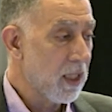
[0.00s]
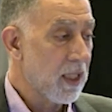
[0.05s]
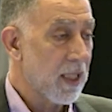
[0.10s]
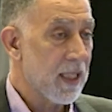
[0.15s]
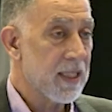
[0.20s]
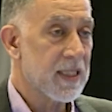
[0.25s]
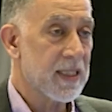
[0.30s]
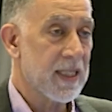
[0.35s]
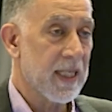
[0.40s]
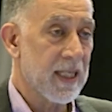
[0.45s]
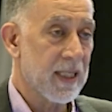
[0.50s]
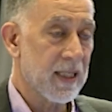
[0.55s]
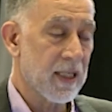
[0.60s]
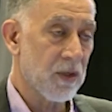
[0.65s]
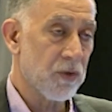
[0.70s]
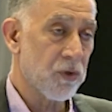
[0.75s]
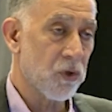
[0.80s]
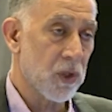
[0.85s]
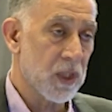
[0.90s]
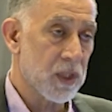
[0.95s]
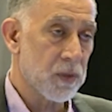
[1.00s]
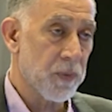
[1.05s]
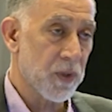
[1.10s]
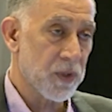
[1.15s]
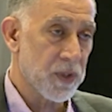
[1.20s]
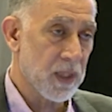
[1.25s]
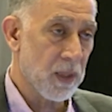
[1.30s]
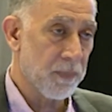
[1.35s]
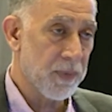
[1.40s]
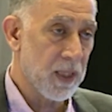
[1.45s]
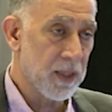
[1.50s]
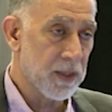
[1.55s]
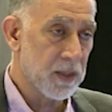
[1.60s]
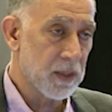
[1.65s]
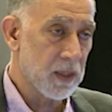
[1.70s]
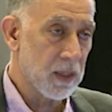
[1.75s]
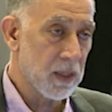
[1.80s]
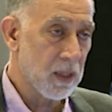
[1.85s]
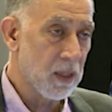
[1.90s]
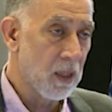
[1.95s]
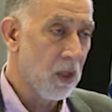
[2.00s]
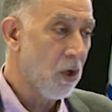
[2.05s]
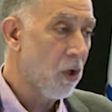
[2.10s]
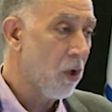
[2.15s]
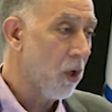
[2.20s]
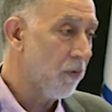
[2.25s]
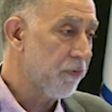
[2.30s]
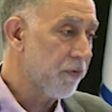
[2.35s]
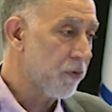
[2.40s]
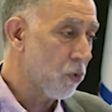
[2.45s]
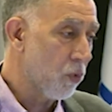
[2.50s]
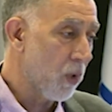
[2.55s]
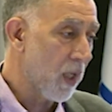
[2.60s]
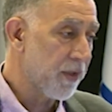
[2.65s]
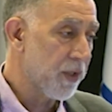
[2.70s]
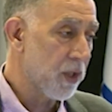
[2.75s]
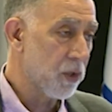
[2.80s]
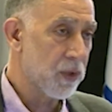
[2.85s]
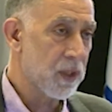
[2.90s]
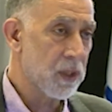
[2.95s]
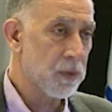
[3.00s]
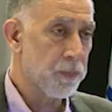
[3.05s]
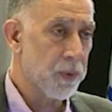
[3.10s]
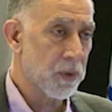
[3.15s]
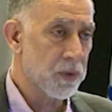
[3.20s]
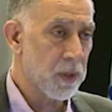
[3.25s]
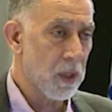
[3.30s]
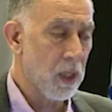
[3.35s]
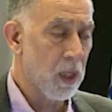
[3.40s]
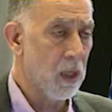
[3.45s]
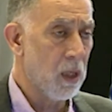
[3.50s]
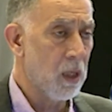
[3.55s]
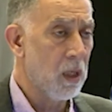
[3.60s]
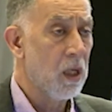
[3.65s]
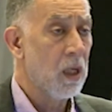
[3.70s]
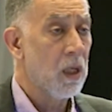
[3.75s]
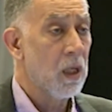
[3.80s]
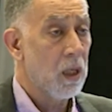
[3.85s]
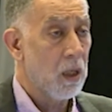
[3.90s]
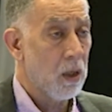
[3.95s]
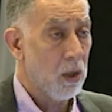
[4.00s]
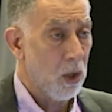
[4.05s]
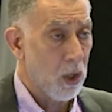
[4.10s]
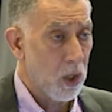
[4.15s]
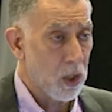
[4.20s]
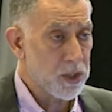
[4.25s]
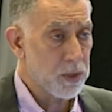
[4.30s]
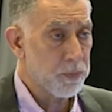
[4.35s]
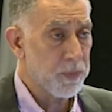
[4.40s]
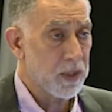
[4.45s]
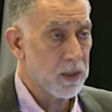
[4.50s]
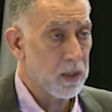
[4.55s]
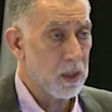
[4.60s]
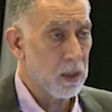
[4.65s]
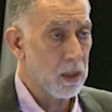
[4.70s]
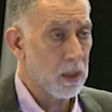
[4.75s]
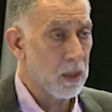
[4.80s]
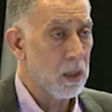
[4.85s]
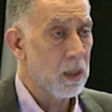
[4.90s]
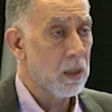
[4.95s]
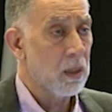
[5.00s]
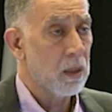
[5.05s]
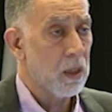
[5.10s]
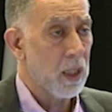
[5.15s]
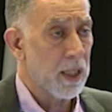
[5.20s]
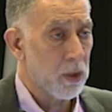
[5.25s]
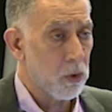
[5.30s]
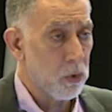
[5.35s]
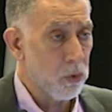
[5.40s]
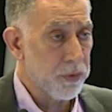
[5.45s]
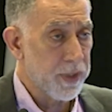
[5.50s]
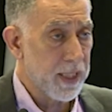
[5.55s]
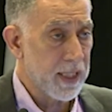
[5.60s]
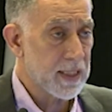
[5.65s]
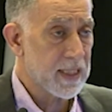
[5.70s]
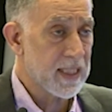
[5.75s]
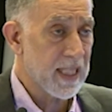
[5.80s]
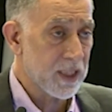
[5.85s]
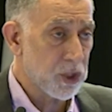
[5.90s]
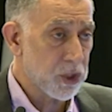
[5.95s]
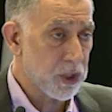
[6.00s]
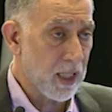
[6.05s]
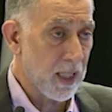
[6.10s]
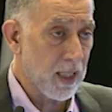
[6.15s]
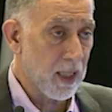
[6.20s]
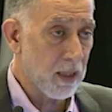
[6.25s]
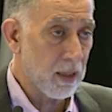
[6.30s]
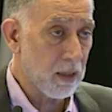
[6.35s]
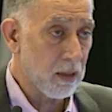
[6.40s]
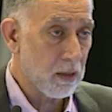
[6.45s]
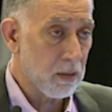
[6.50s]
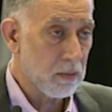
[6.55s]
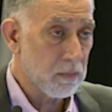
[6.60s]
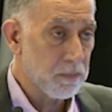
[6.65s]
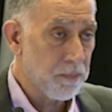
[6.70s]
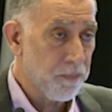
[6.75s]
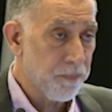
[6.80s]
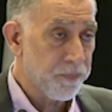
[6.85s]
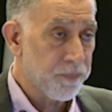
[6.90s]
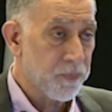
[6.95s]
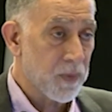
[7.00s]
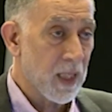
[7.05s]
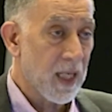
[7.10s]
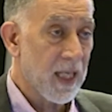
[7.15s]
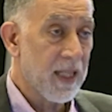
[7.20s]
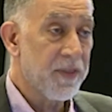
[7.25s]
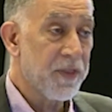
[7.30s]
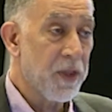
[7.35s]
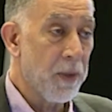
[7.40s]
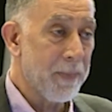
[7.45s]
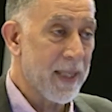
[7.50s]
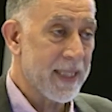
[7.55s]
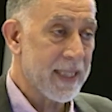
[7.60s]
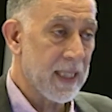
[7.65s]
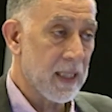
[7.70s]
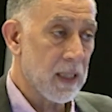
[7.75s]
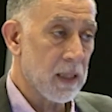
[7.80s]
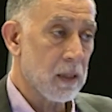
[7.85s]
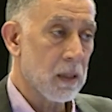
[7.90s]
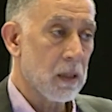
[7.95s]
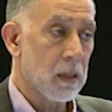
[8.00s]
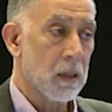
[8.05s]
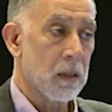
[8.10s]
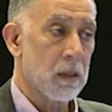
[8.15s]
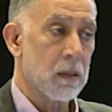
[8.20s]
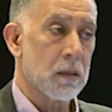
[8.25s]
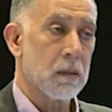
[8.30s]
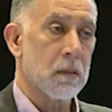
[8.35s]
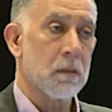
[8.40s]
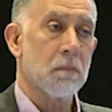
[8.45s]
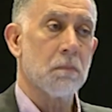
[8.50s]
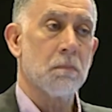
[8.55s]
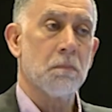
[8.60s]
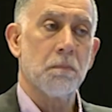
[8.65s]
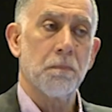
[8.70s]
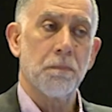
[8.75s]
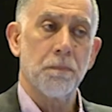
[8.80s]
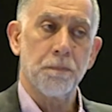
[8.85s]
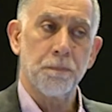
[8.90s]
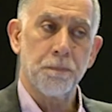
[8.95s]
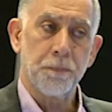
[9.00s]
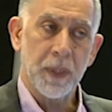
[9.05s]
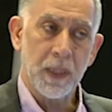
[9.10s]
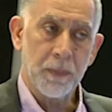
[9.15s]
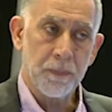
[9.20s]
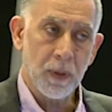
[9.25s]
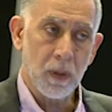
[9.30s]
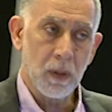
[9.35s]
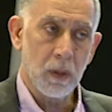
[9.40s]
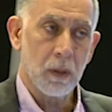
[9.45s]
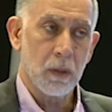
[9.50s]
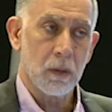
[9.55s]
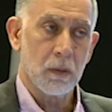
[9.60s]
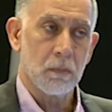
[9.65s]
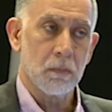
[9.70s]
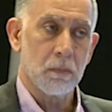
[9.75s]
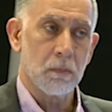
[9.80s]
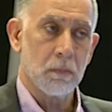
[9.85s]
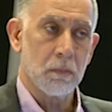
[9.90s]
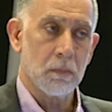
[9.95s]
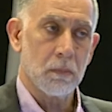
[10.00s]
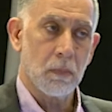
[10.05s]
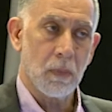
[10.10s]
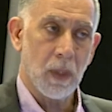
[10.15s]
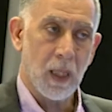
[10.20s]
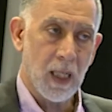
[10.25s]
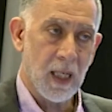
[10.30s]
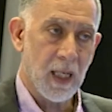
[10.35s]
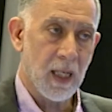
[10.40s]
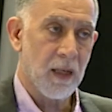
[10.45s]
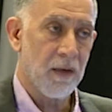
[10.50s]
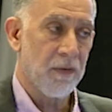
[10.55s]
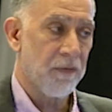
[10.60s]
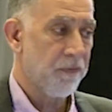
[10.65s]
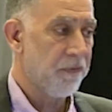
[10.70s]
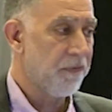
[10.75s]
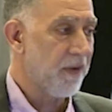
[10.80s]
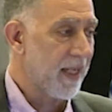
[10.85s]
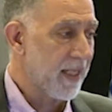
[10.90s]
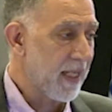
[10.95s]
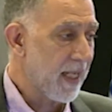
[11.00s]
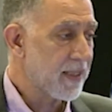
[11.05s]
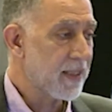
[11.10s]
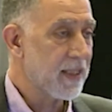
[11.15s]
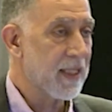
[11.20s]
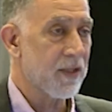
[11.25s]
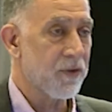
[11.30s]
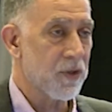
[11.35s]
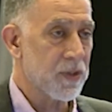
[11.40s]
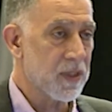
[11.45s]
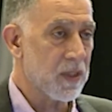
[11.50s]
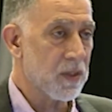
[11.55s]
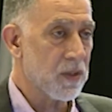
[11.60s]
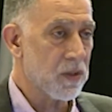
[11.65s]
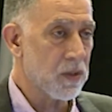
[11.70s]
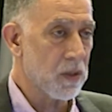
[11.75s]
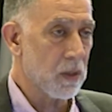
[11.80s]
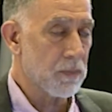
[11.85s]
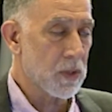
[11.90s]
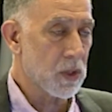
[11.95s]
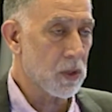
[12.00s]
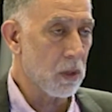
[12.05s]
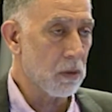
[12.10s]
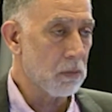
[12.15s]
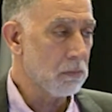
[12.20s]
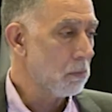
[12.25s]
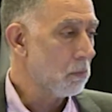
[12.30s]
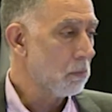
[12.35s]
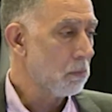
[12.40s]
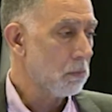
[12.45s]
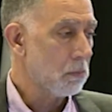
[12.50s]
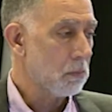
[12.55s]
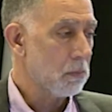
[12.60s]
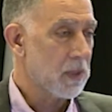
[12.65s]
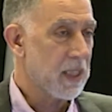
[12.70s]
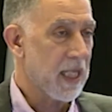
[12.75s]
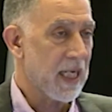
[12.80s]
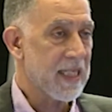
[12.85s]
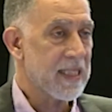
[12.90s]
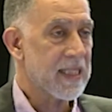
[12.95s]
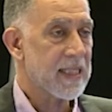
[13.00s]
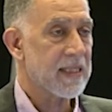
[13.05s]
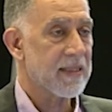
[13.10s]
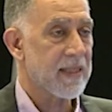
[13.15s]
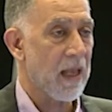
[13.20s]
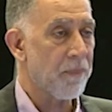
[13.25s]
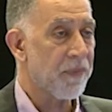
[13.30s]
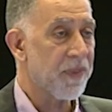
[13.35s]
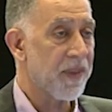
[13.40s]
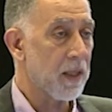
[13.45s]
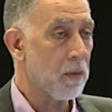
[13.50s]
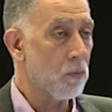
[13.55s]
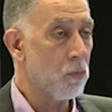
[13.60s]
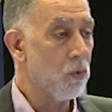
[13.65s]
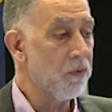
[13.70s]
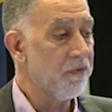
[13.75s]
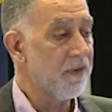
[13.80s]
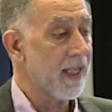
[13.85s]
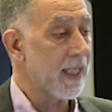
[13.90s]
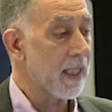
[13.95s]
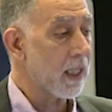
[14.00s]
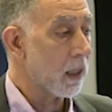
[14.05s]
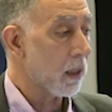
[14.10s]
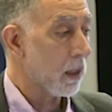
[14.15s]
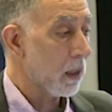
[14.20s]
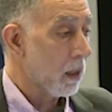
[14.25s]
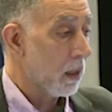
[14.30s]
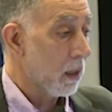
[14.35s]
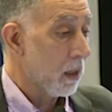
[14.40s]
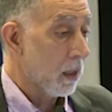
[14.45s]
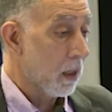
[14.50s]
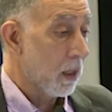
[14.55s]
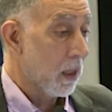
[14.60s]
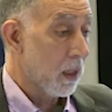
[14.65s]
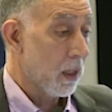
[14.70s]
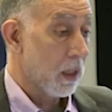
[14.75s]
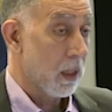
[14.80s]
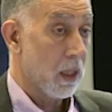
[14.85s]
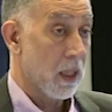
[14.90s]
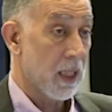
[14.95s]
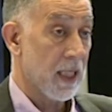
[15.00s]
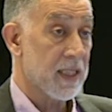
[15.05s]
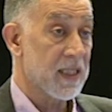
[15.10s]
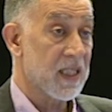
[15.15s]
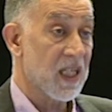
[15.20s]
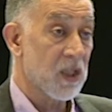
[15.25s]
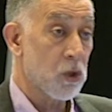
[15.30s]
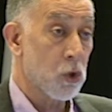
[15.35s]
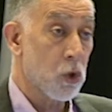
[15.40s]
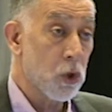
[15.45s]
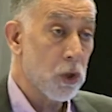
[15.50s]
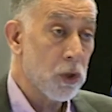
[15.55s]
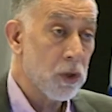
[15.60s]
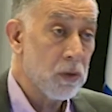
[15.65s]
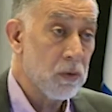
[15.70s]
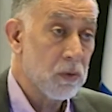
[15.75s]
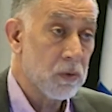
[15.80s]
is taking the responsibility of 2 other hospitals, including Saint-Charles. In the Metni, people are financing the system. So there is something moving. Is it good?